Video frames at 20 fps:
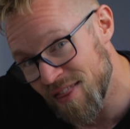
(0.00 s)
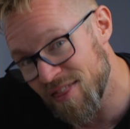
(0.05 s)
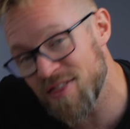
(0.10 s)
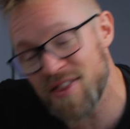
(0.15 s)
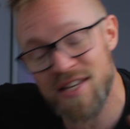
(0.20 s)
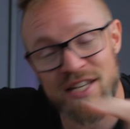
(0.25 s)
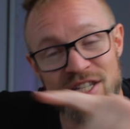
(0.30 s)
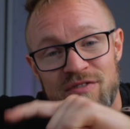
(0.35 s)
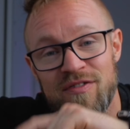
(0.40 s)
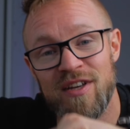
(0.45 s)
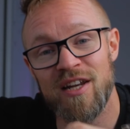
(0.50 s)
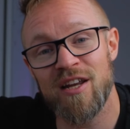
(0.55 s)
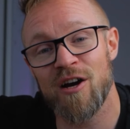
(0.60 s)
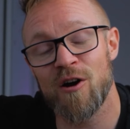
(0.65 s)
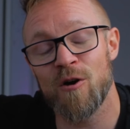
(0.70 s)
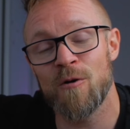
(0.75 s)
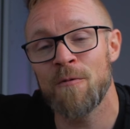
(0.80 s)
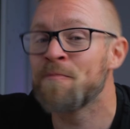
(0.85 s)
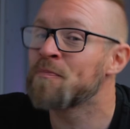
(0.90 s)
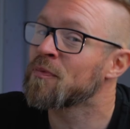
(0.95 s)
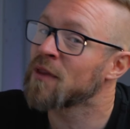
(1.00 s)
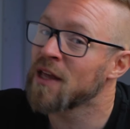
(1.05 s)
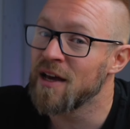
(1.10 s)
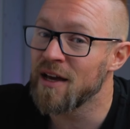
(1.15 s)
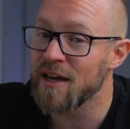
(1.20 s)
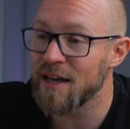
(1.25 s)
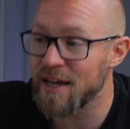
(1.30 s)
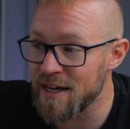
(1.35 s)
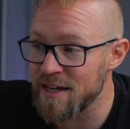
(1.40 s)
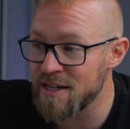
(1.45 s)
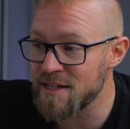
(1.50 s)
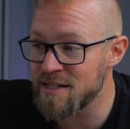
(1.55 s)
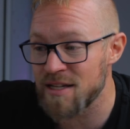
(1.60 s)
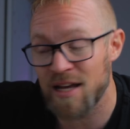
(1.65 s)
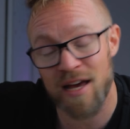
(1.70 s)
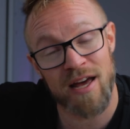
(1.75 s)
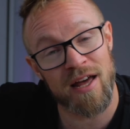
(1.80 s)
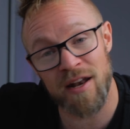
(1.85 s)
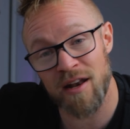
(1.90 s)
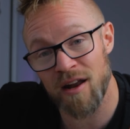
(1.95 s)
this video is
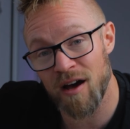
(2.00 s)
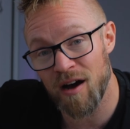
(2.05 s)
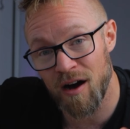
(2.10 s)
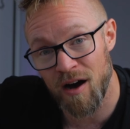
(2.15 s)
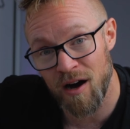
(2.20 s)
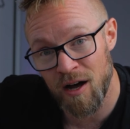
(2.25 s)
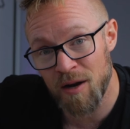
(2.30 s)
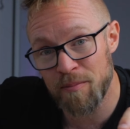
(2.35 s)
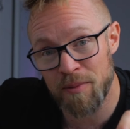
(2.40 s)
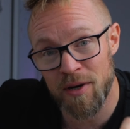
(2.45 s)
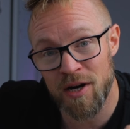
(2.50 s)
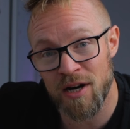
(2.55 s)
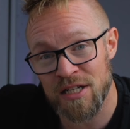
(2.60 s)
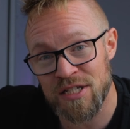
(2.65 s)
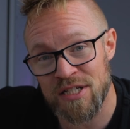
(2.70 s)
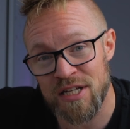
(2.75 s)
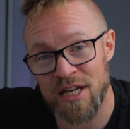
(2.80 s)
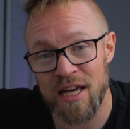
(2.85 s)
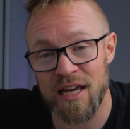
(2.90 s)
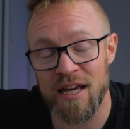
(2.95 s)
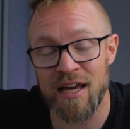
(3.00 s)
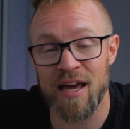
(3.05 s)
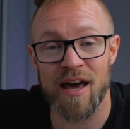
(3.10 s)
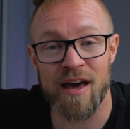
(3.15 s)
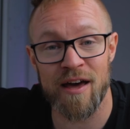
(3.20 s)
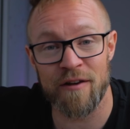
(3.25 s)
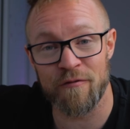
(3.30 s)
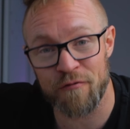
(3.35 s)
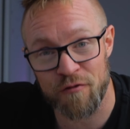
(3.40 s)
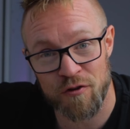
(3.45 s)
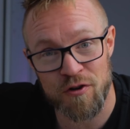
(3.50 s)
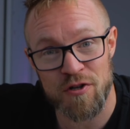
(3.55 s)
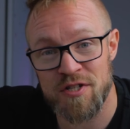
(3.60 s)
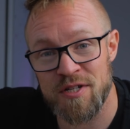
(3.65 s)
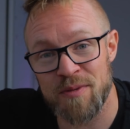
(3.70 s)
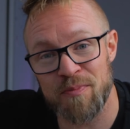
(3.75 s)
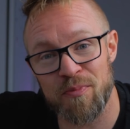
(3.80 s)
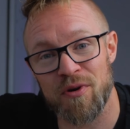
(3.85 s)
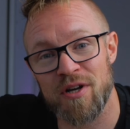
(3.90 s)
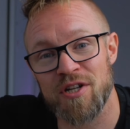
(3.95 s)
an unboxing and first
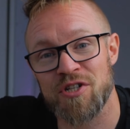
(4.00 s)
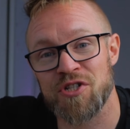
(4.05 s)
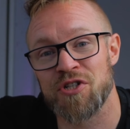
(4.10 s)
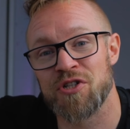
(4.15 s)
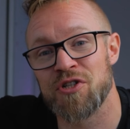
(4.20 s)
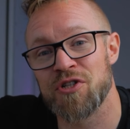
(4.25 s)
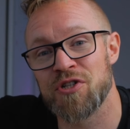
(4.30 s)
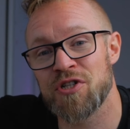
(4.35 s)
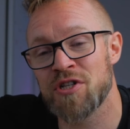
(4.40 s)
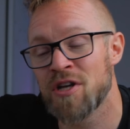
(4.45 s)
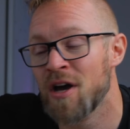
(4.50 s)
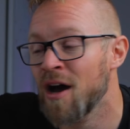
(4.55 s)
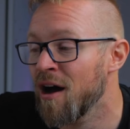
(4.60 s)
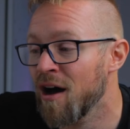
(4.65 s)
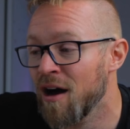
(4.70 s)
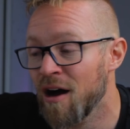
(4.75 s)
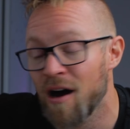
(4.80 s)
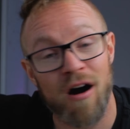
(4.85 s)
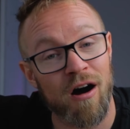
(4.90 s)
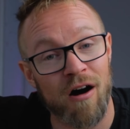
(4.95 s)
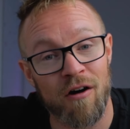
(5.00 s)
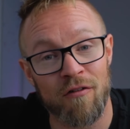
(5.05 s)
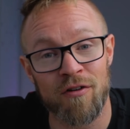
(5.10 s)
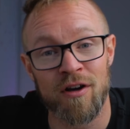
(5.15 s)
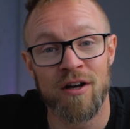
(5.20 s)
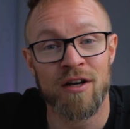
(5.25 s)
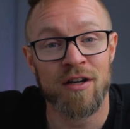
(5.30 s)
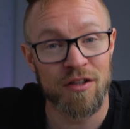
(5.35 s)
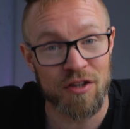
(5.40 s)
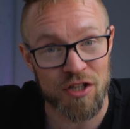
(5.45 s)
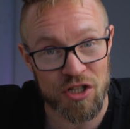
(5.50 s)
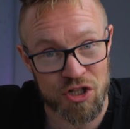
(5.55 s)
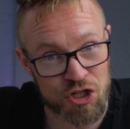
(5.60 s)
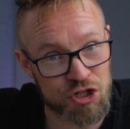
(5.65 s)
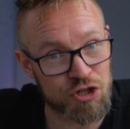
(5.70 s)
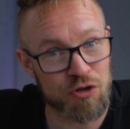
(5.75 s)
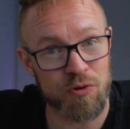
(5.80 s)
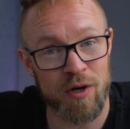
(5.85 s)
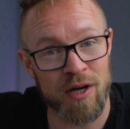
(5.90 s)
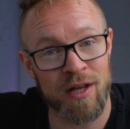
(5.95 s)
impressions of the
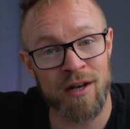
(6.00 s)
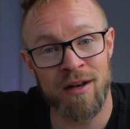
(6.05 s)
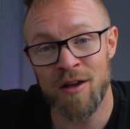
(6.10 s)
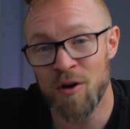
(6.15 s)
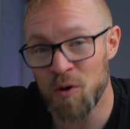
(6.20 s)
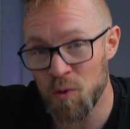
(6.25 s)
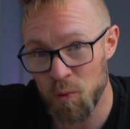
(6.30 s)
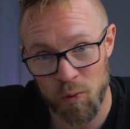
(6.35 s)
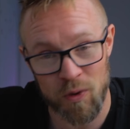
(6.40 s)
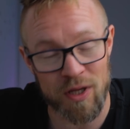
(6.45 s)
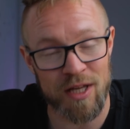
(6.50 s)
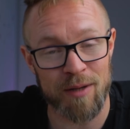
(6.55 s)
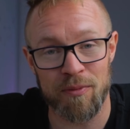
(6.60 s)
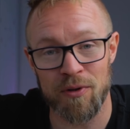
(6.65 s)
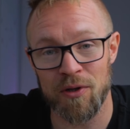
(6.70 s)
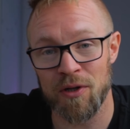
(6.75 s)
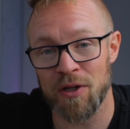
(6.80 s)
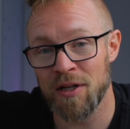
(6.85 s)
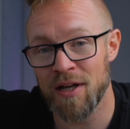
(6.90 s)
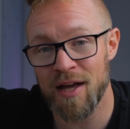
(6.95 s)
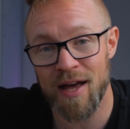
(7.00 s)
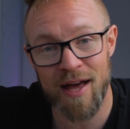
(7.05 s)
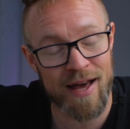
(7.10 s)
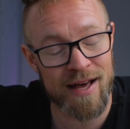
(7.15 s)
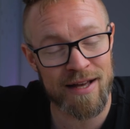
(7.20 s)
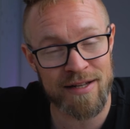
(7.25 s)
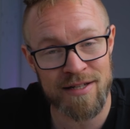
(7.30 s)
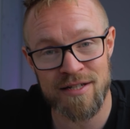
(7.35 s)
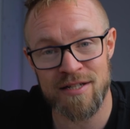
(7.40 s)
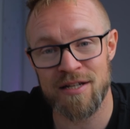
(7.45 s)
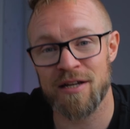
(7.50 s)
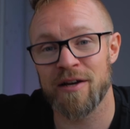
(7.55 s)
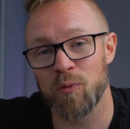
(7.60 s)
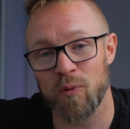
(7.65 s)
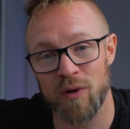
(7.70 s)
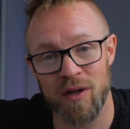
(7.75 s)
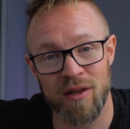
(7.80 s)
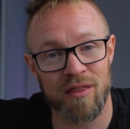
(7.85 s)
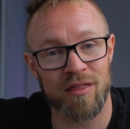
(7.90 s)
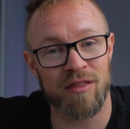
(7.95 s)
Zhuyun Weebill S
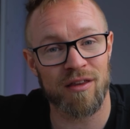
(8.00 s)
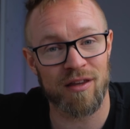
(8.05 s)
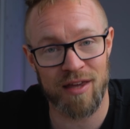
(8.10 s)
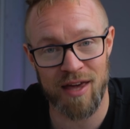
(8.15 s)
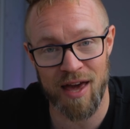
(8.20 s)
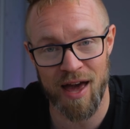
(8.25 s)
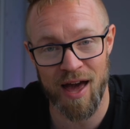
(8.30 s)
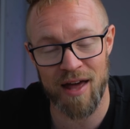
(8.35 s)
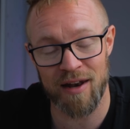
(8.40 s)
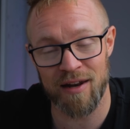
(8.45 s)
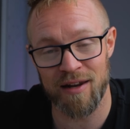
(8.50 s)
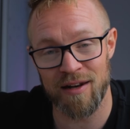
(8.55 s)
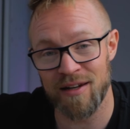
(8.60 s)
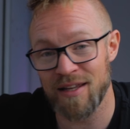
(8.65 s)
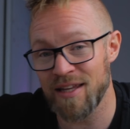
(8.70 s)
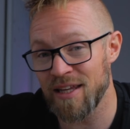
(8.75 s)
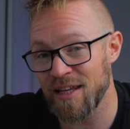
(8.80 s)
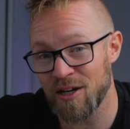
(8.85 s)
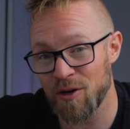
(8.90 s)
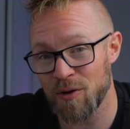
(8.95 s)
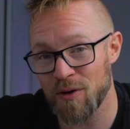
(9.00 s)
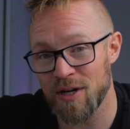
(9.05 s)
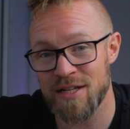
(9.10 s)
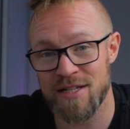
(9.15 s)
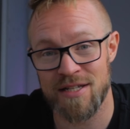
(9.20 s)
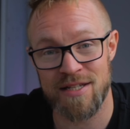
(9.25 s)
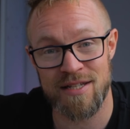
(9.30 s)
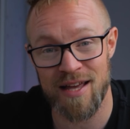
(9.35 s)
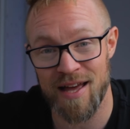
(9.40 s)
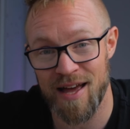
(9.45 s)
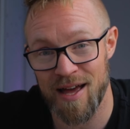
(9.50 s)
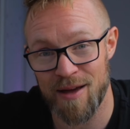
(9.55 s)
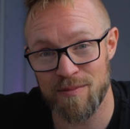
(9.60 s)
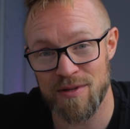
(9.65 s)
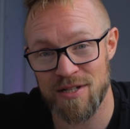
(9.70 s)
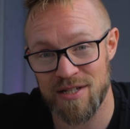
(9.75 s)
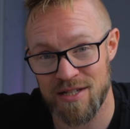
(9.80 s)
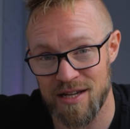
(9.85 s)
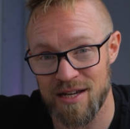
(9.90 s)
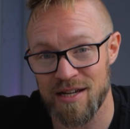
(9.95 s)
with the Canon EOS
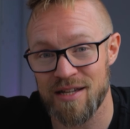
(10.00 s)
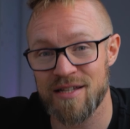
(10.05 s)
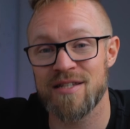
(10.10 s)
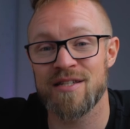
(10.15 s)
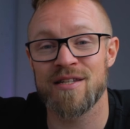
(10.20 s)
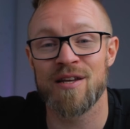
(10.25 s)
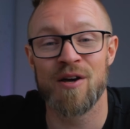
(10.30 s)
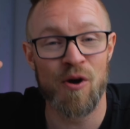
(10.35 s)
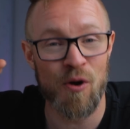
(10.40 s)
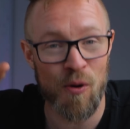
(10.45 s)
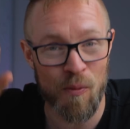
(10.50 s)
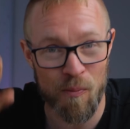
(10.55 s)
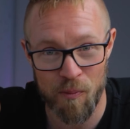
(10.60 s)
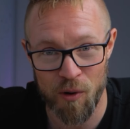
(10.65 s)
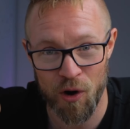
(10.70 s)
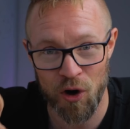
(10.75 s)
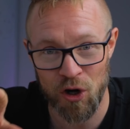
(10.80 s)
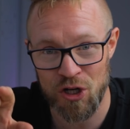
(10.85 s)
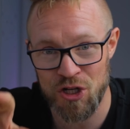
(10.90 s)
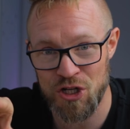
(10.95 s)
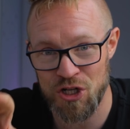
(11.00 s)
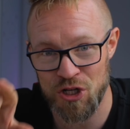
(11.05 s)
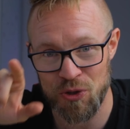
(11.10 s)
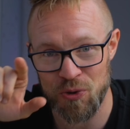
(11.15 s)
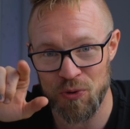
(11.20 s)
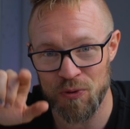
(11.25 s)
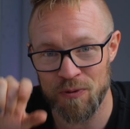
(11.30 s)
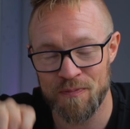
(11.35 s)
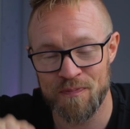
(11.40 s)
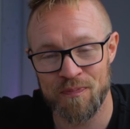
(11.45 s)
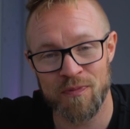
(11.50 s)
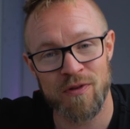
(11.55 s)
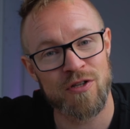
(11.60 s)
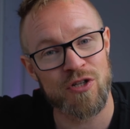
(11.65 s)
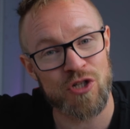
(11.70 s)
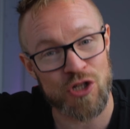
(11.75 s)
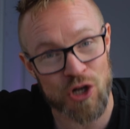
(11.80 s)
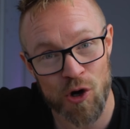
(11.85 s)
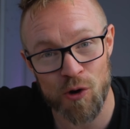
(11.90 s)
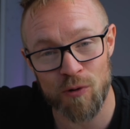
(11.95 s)
M6 Mark II.
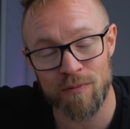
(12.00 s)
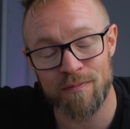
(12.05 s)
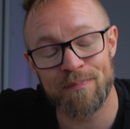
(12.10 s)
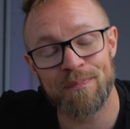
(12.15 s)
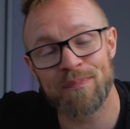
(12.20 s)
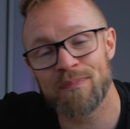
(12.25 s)
So